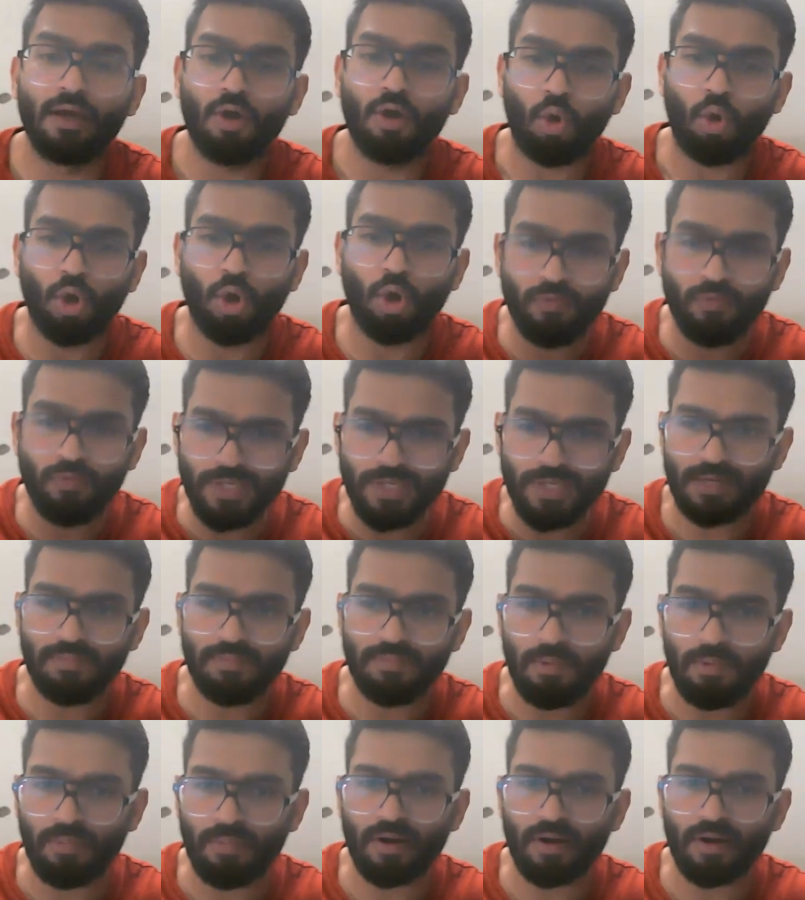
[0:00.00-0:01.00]
Always
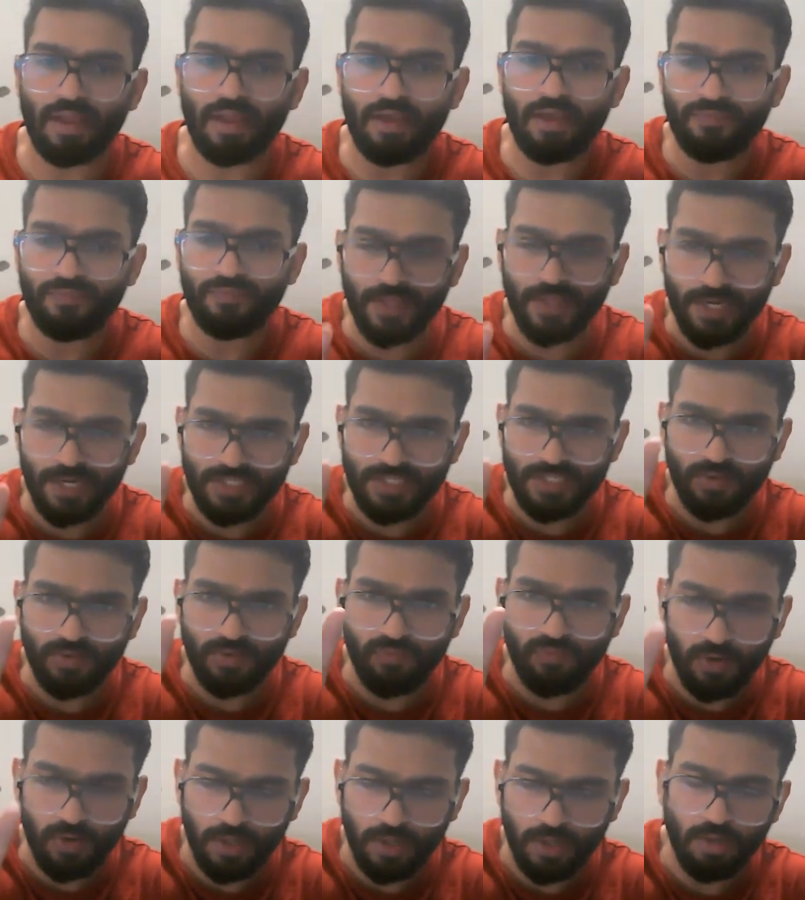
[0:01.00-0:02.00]
remember, if there is a
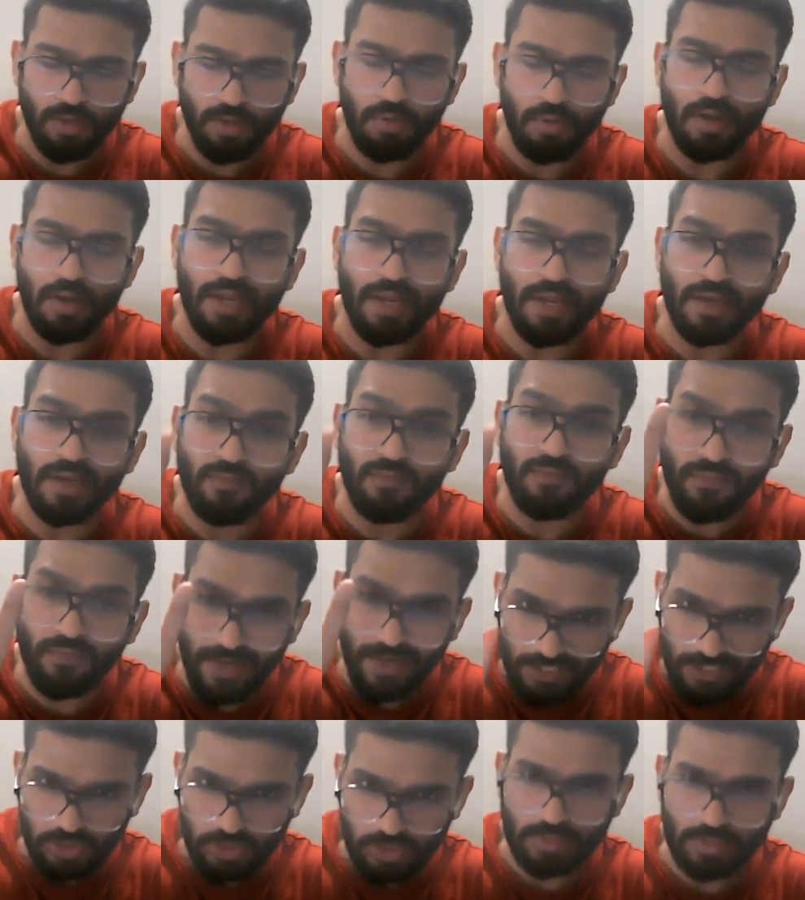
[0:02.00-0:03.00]
word
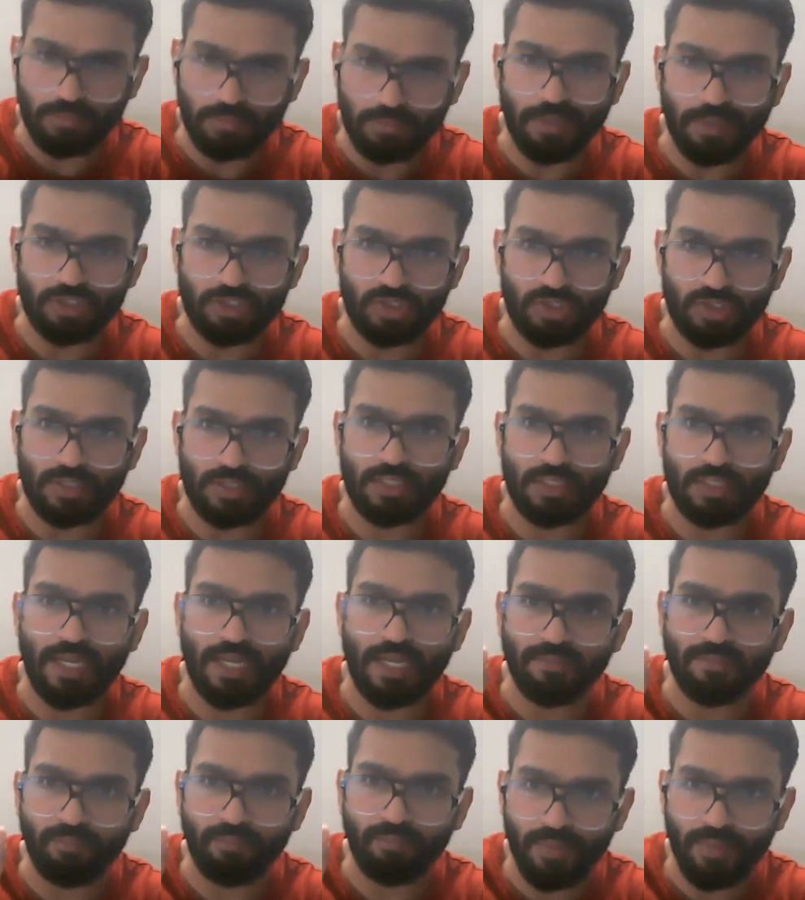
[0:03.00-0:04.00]
inflation mentioned,
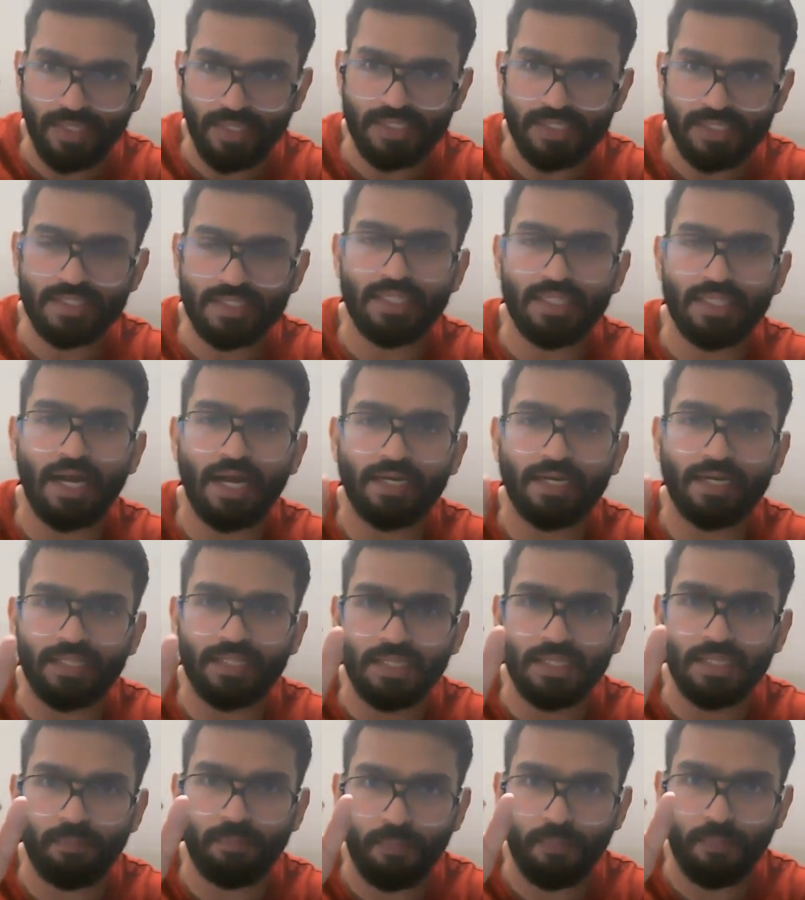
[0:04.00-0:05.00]
that means that
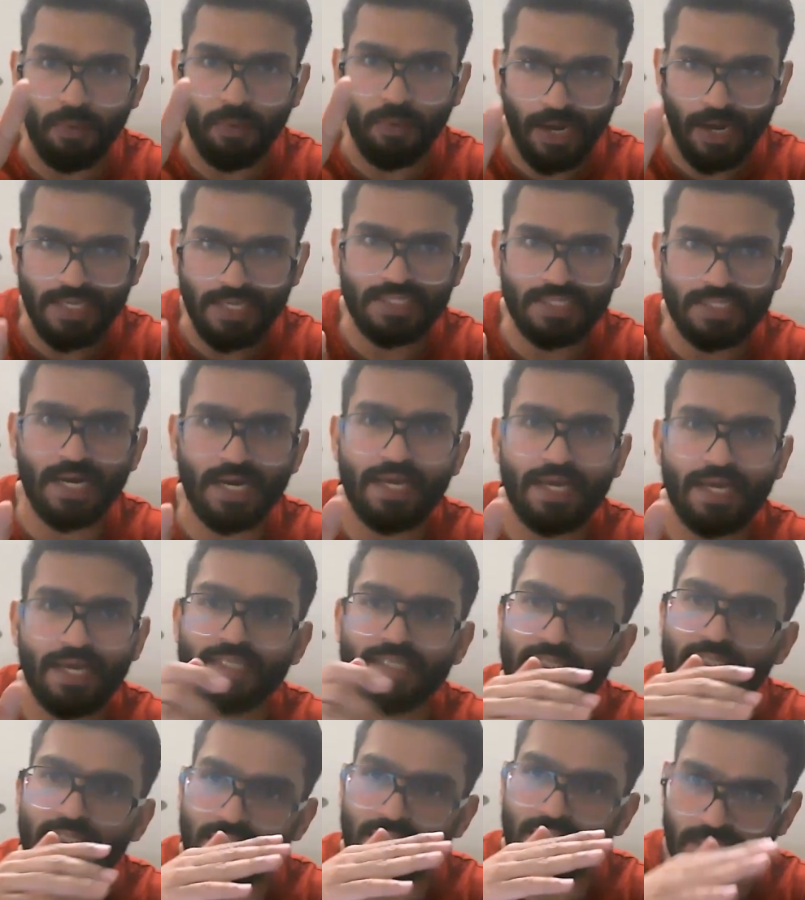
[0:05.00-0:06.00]
the price rise
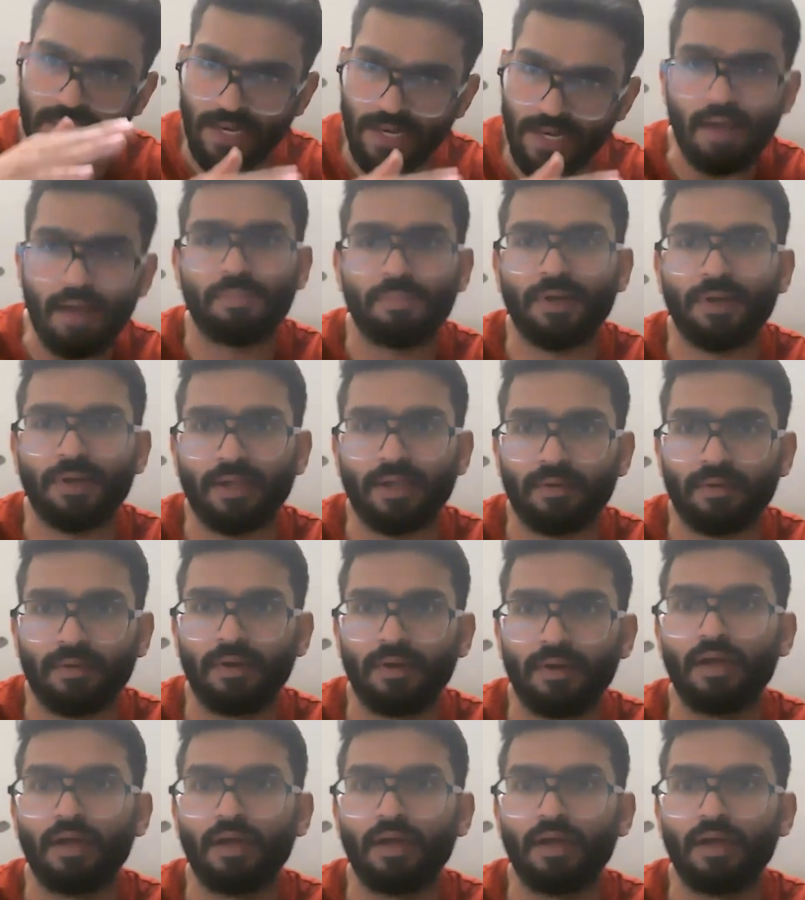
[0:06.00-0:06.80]
is still happening.